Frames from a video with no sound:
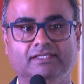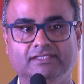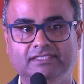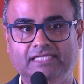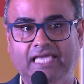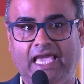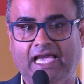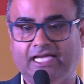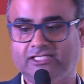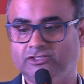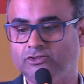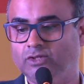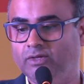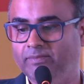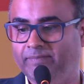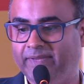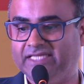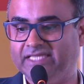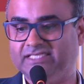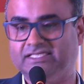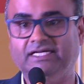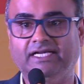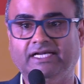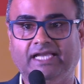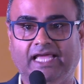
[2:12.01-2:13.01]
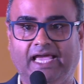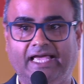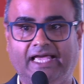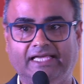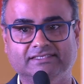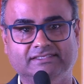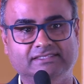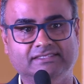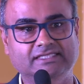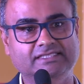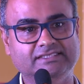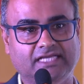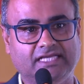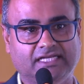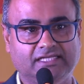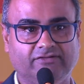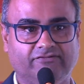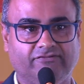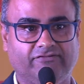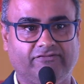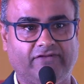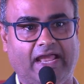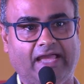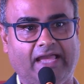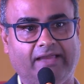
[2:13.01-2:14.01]
the actual patient has, these are
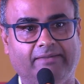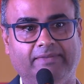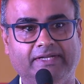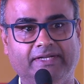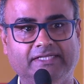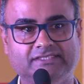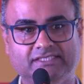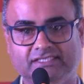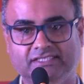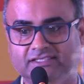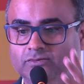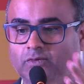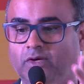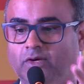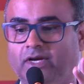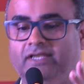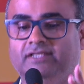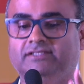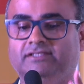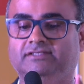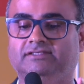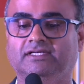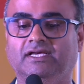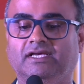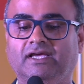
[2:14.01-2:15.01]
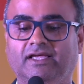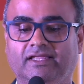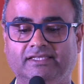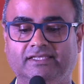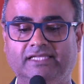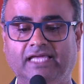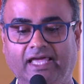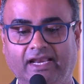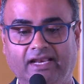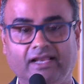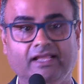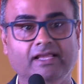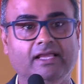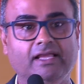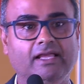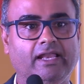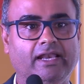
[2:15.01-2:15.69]
the fragments, this is what is there.